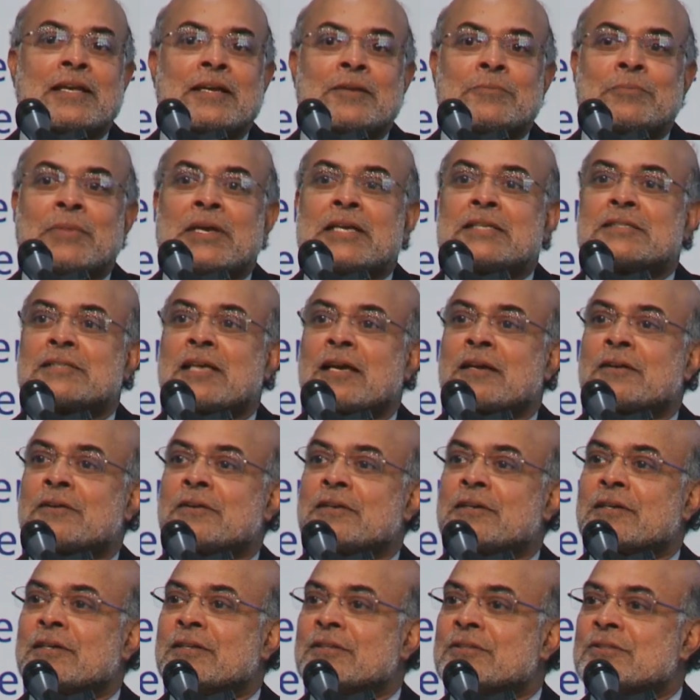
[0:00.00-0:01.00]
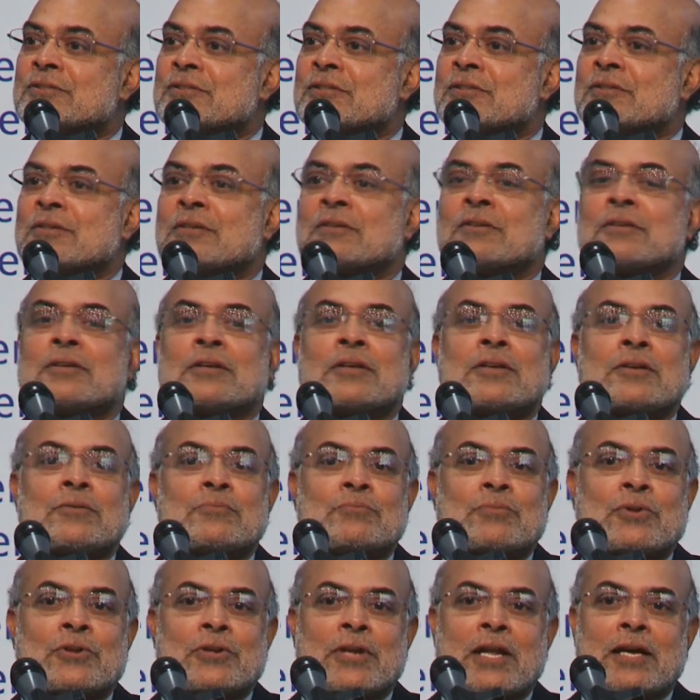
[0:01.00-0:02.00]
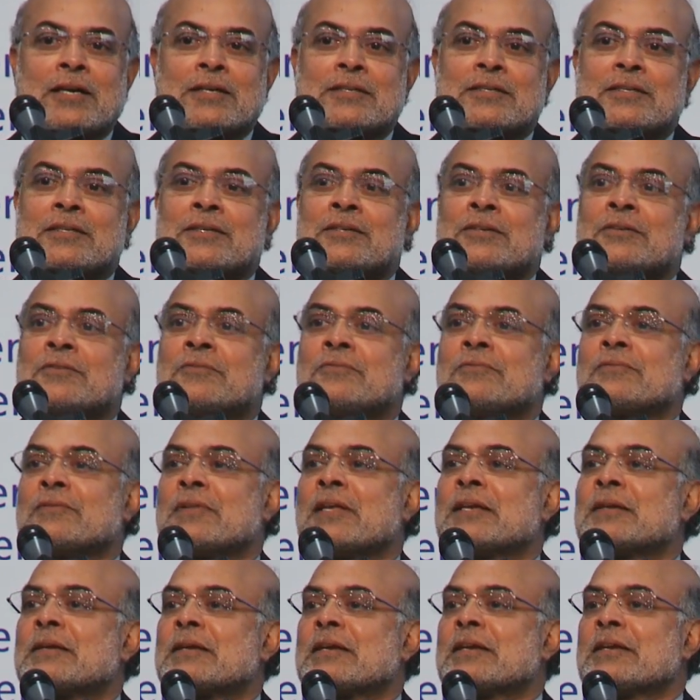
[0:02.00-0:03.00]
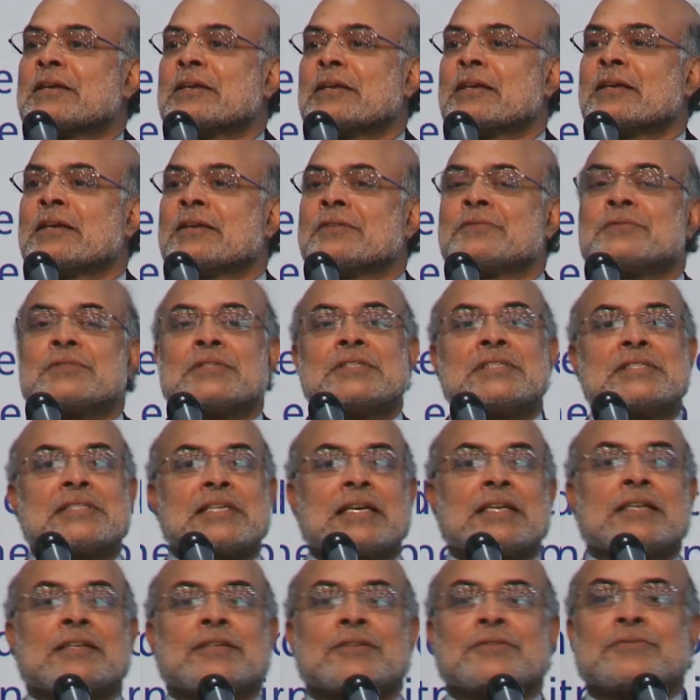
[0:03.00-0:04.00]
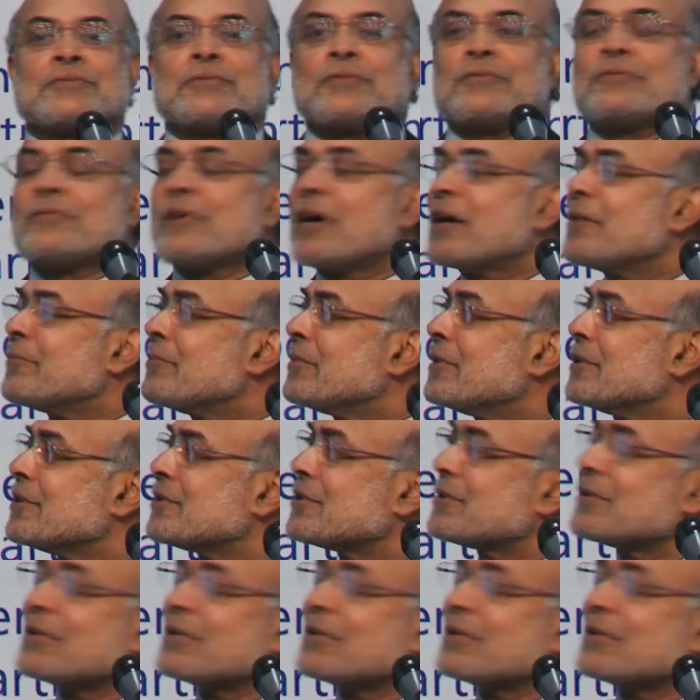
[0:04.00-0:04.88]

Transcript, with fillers: that makes agriculture productive, that gives incentives for farmers